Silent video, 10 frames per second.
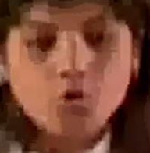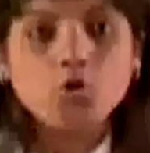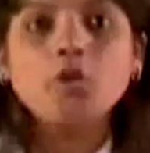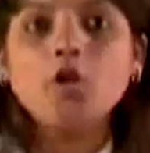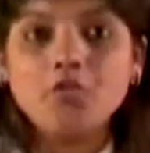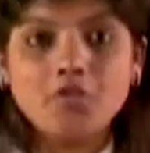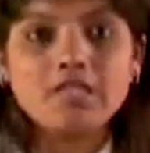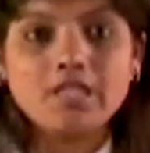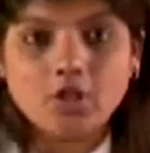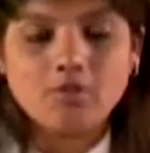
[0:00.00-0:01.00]
So you will
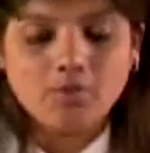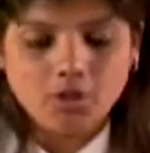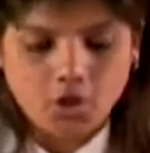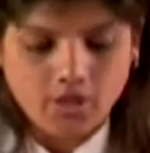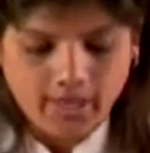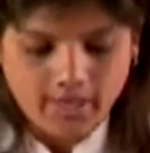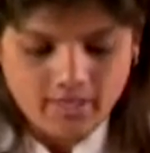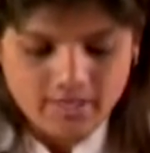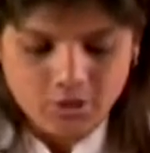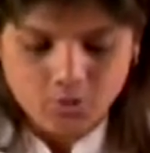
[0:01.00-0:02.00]
obviously not burn your
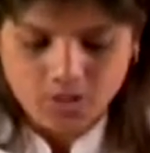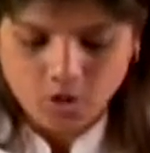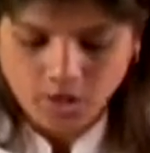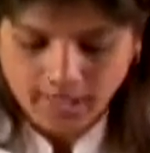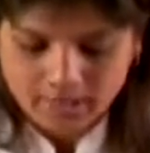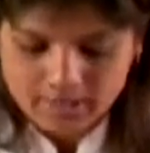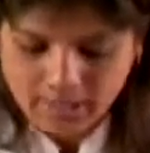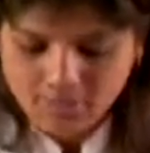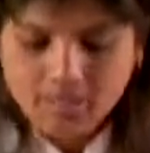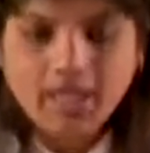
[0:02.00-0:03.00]
hands, and you will at the same